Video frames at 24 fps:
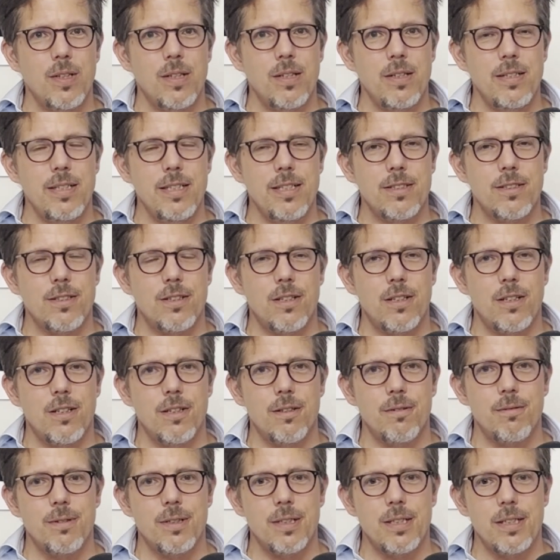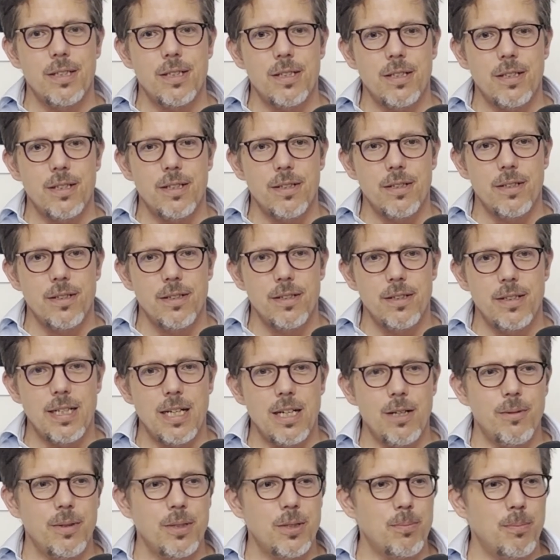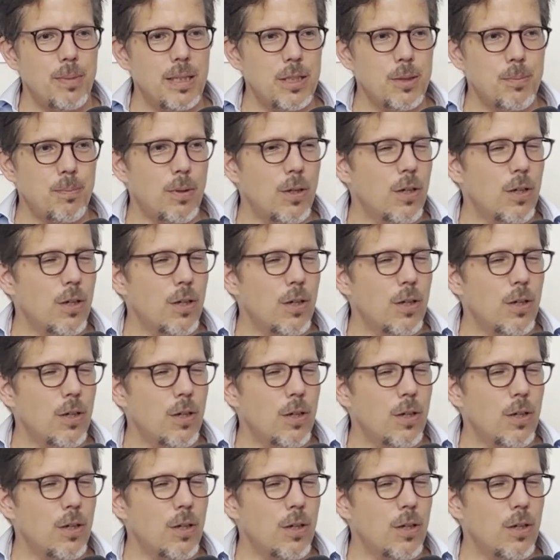these are now its best